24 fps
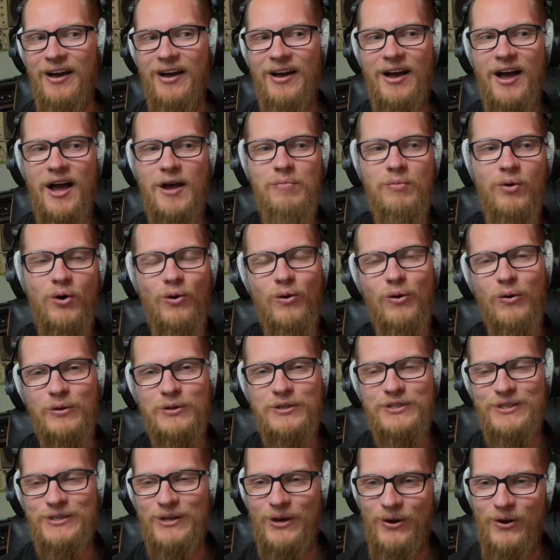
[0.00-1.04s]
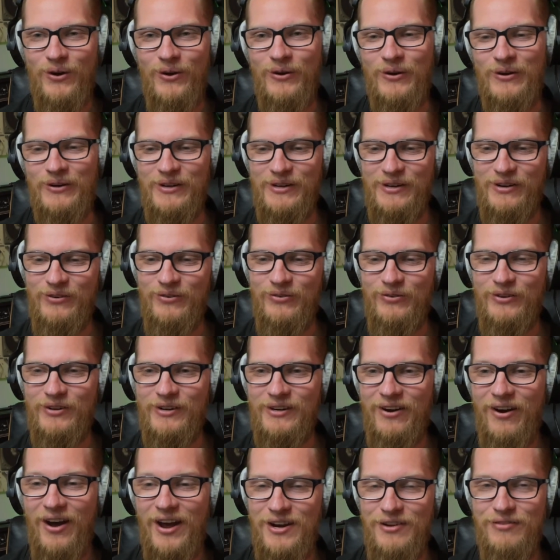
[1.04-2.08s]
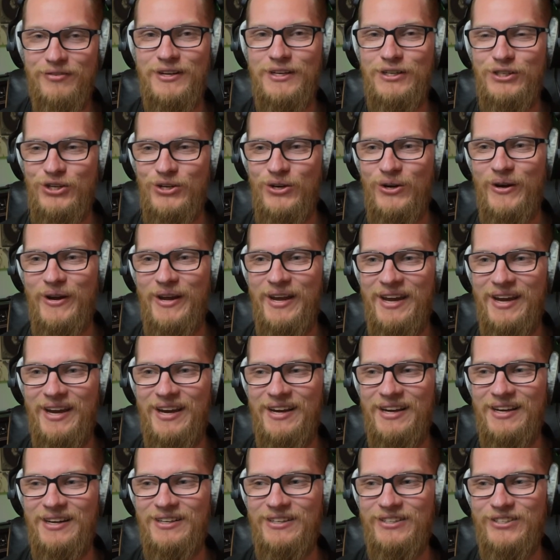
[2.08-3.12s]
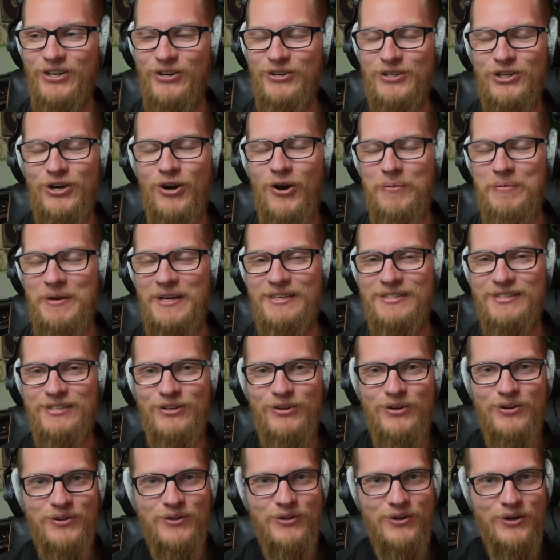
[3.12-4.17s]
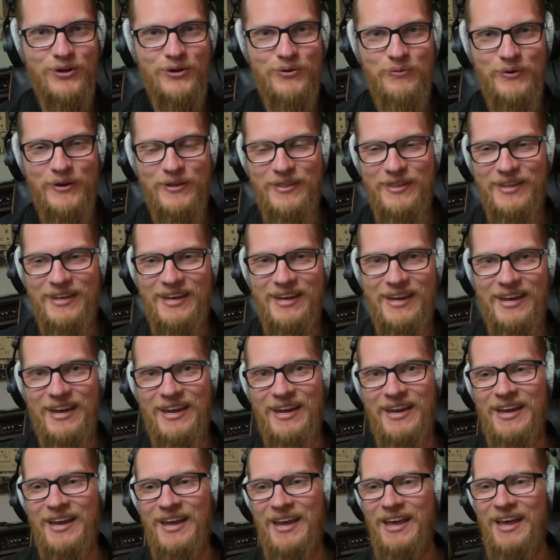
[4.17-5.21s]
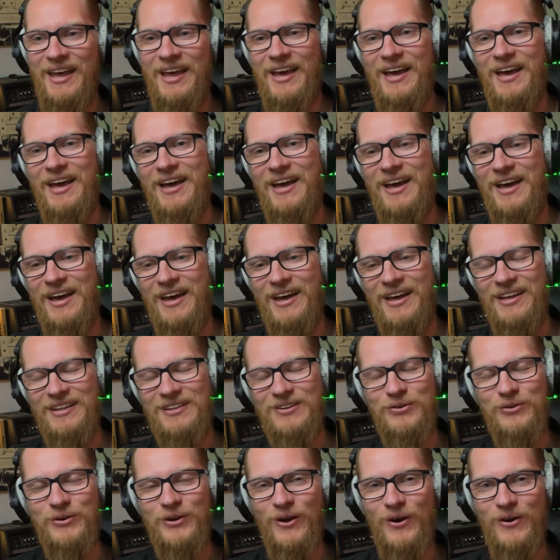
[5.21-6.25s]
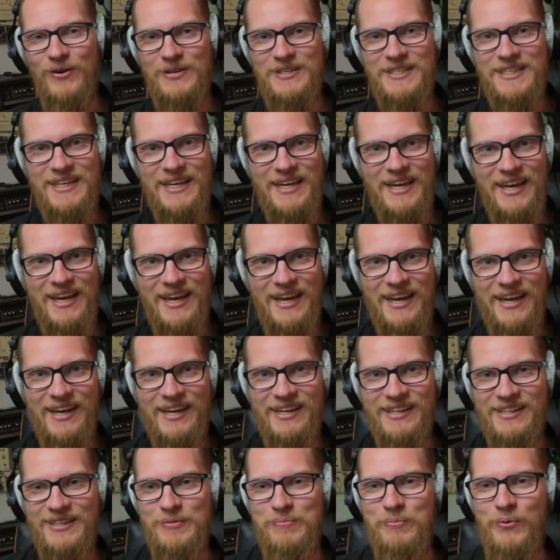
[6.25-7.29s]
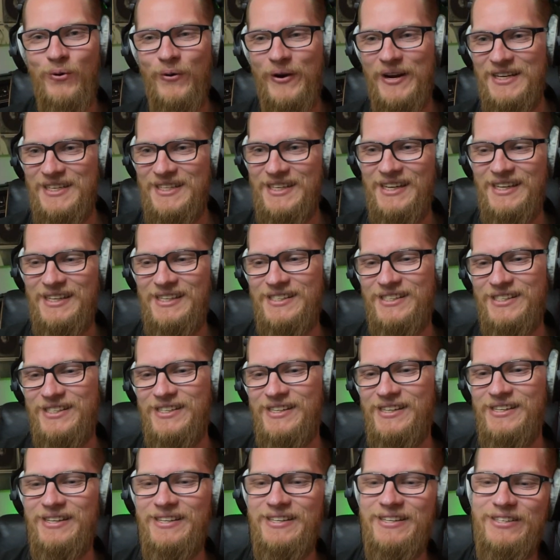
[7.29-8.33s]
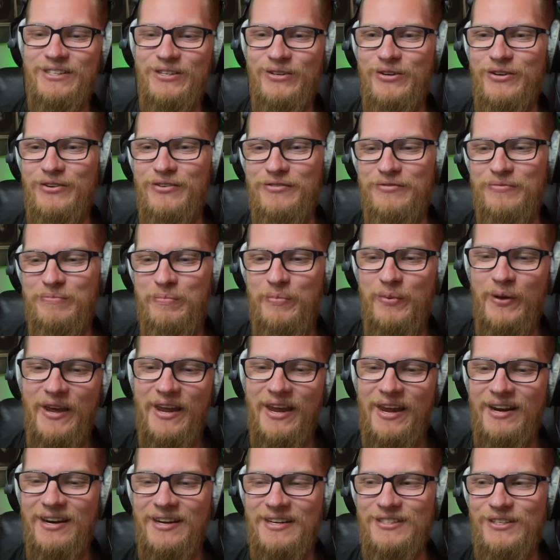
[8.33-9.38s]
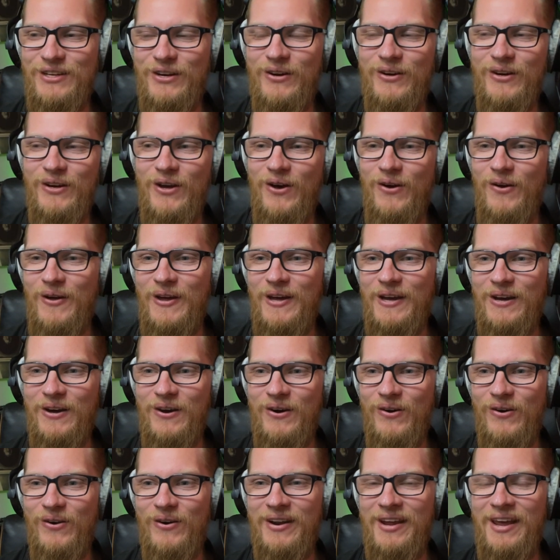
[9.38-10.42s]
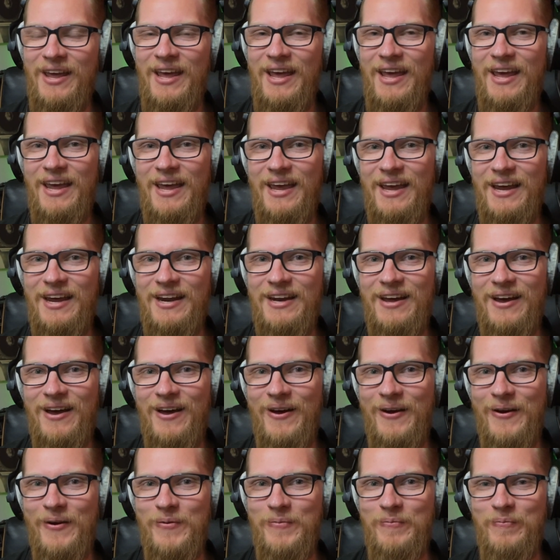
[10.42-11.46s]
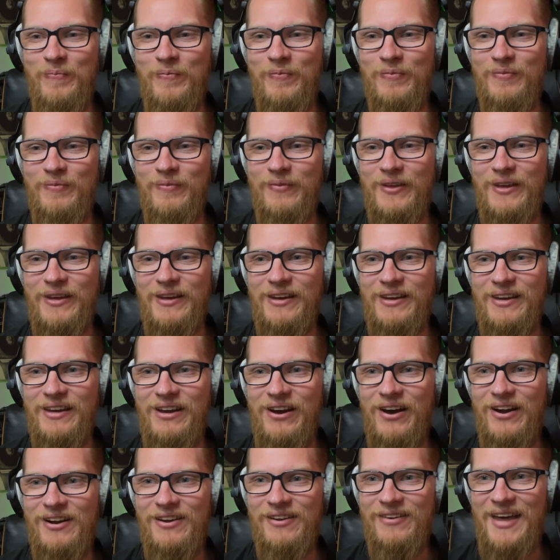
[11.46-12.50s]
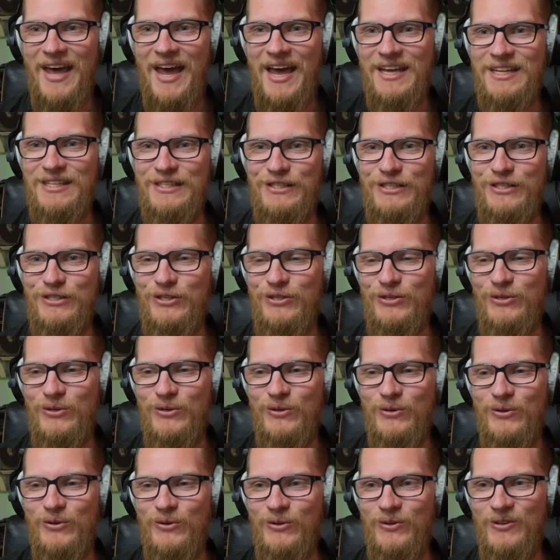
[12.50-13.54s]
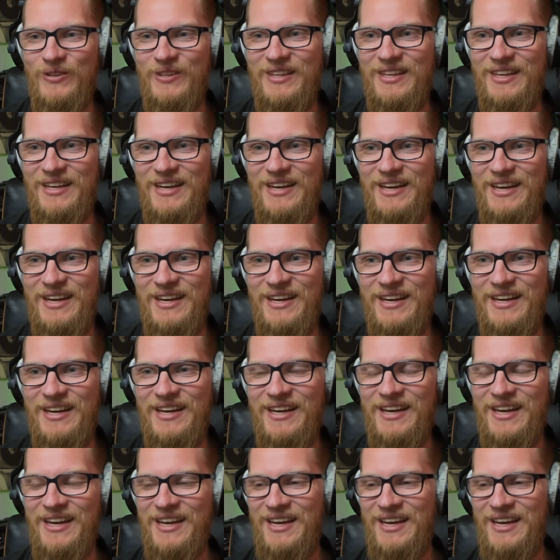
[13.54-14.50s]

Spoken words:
I'm also kind of enjoying Josh Homme's new look with the little goatee, the pointy sort of beard he's got going on. It kind of adds to the